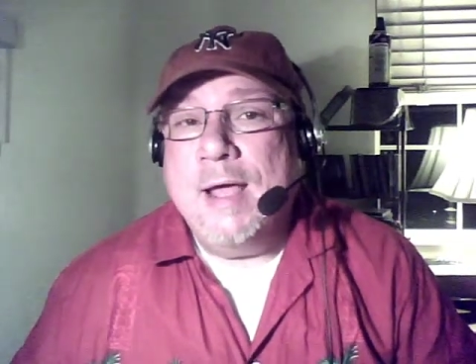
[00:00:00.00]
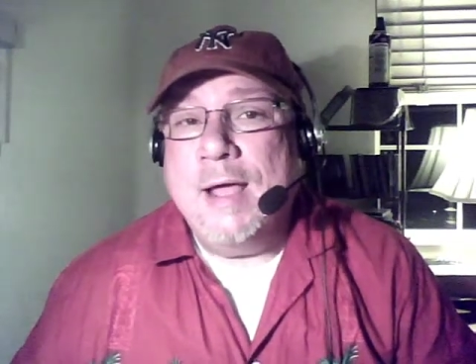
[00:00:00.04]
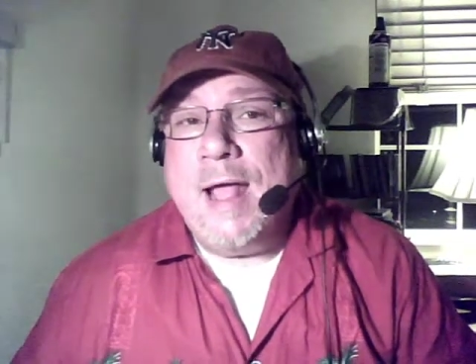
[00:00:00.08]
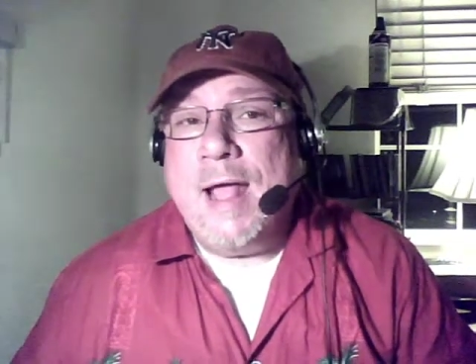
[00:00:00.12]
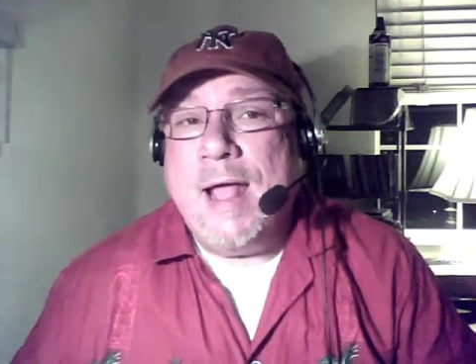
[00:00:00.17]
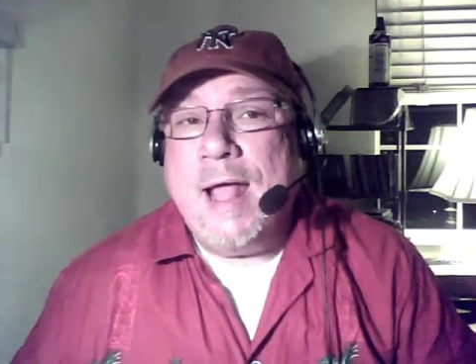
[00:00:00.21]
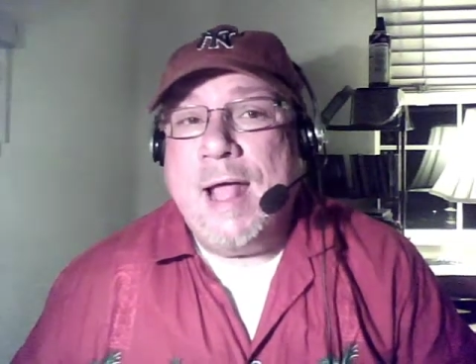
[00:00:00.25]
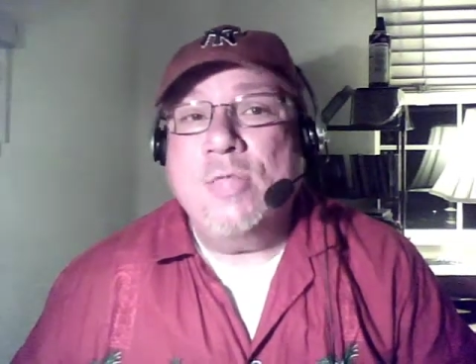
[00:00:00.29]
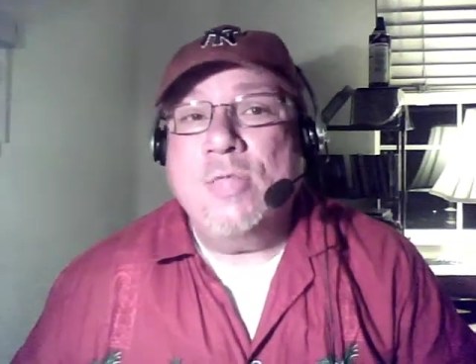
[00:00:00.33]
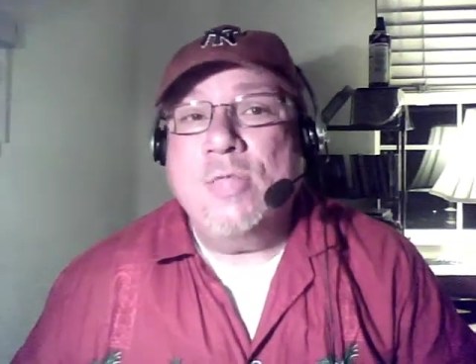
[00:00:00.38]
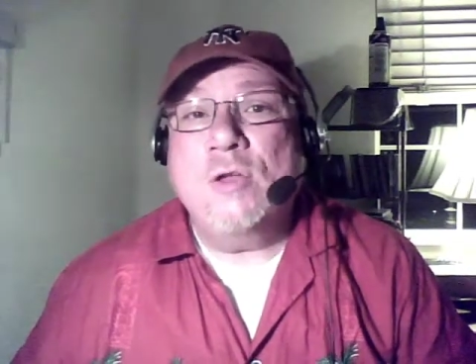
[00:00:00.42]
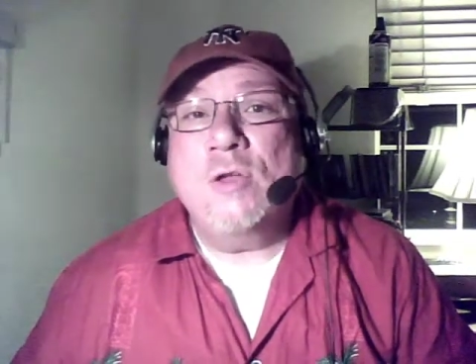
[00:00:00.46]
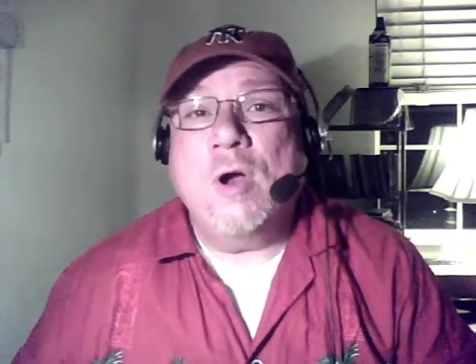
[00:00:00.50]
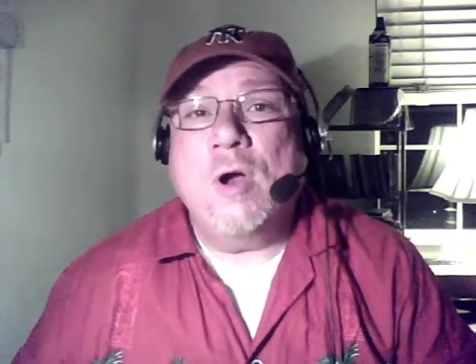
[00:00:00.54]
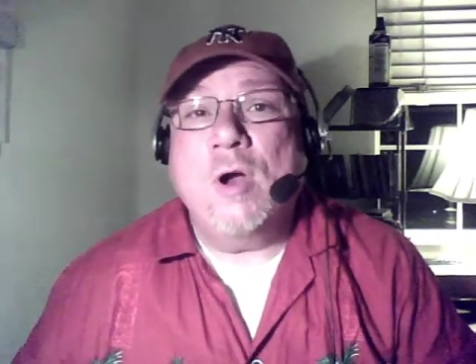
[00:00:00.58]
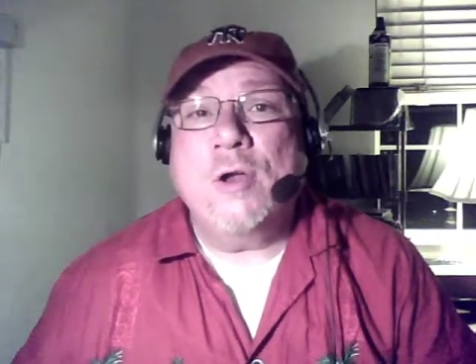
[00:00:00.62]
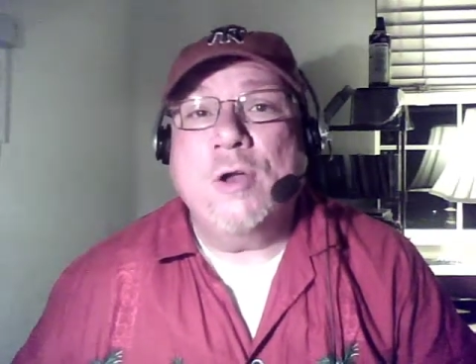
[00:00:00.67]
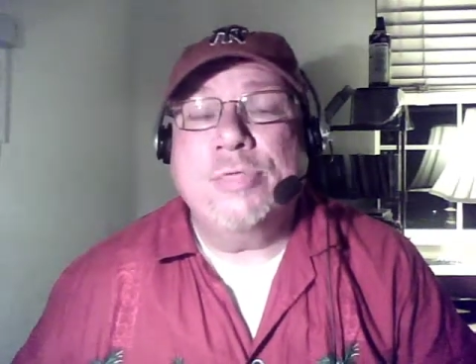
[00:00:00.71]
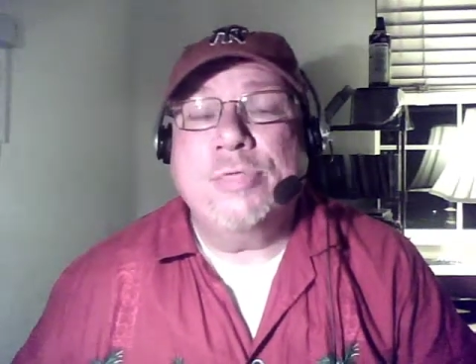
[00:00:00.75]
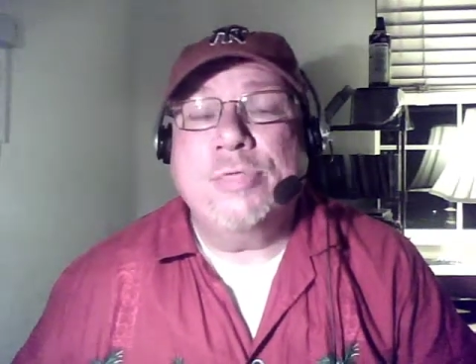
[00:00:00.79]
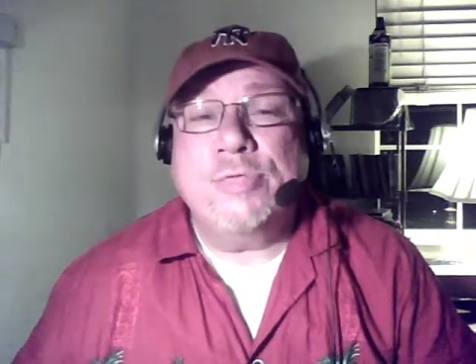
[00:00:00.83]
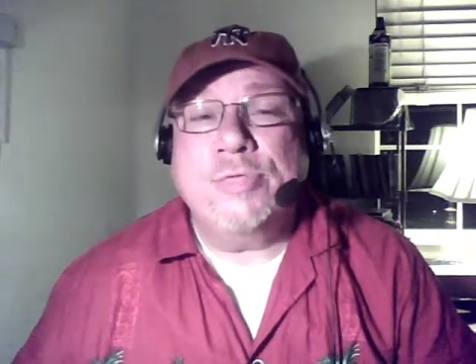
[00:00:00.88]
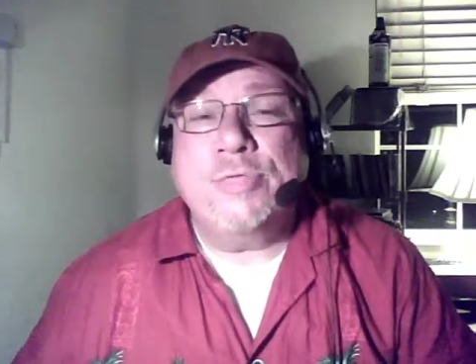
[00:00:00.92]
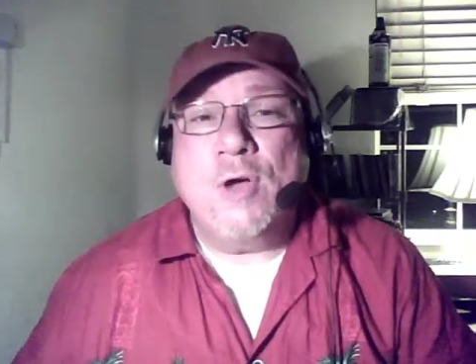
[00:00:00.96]
and there are
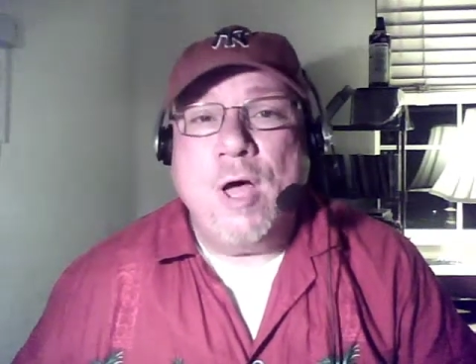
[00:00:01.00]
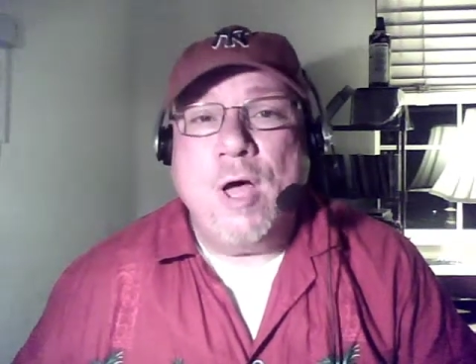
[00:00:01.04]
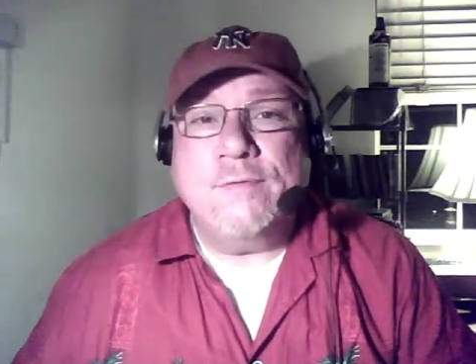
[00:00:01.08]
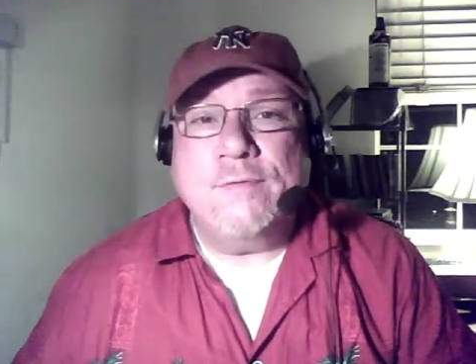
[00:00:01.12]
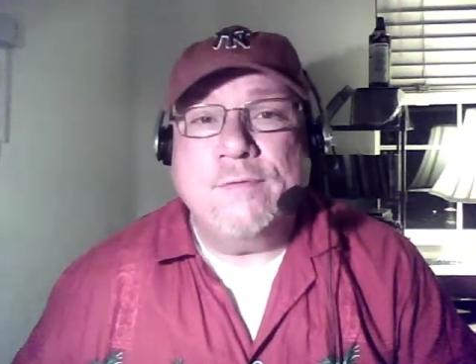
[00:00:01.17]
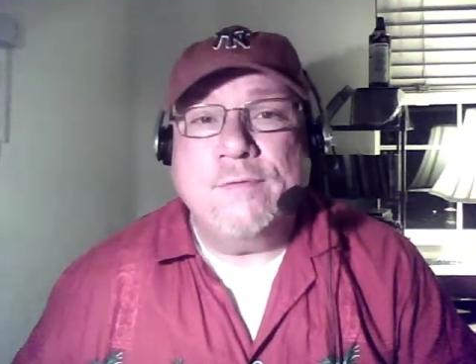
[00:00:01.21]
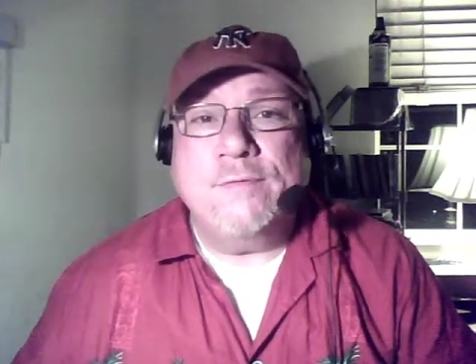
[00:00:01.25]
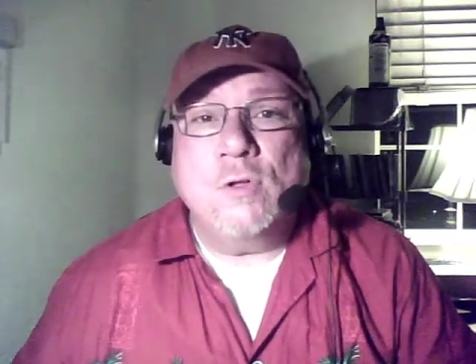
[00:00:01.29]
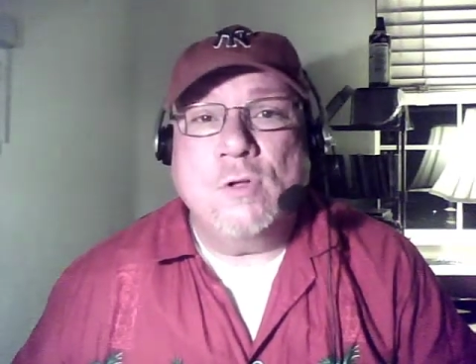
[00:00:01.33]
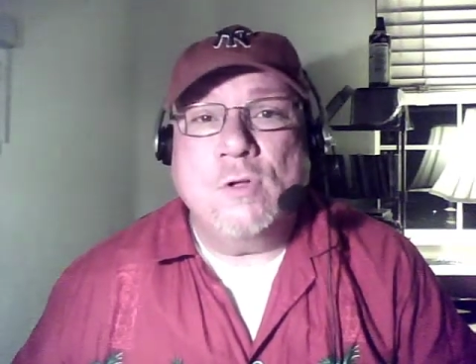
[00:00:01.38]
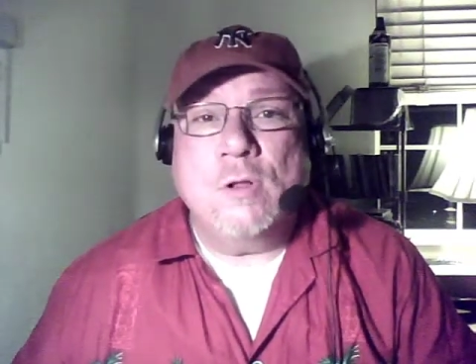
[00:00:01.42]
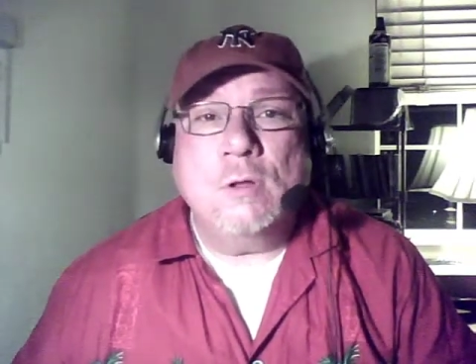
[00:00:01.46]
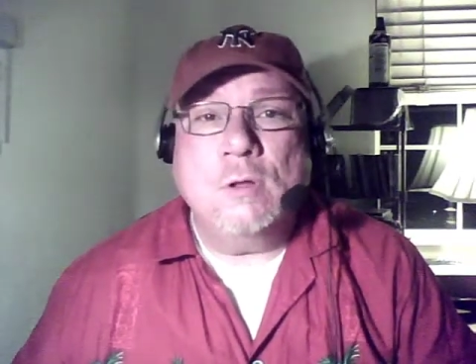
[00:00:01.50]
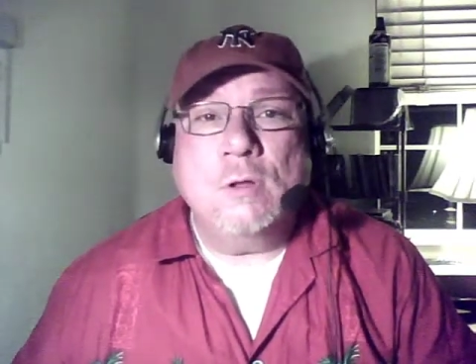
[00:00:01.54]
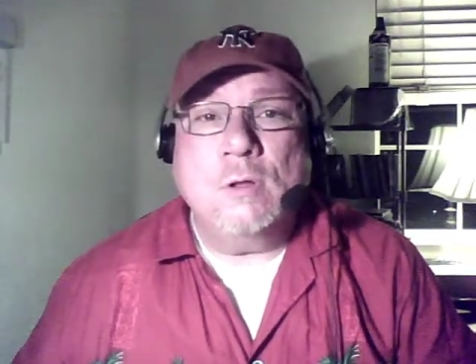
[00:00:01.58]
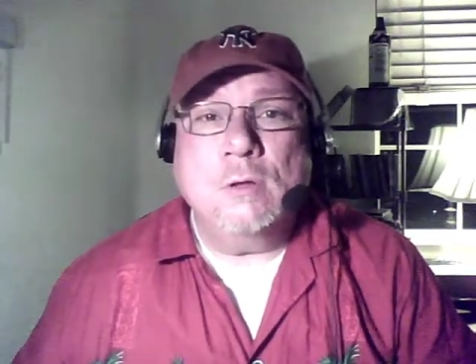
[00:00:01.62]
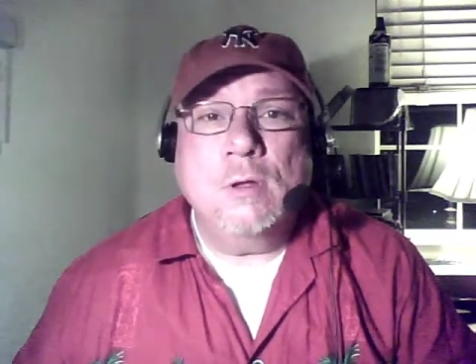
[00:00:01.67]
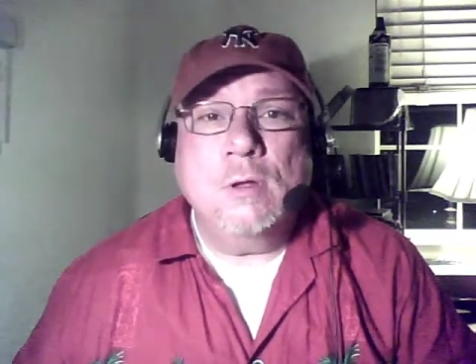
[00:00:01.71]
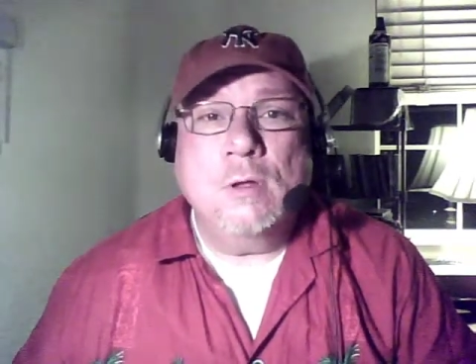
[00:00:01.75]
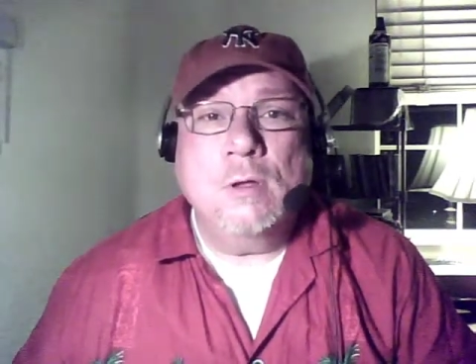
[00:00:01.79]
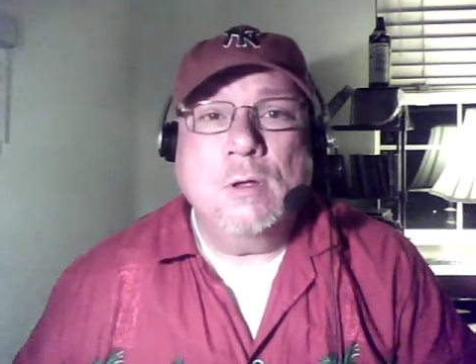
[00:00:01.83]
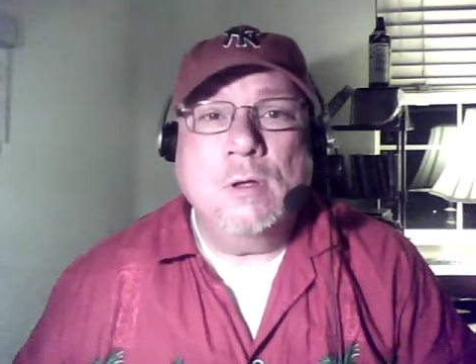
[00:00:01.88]
thoughtful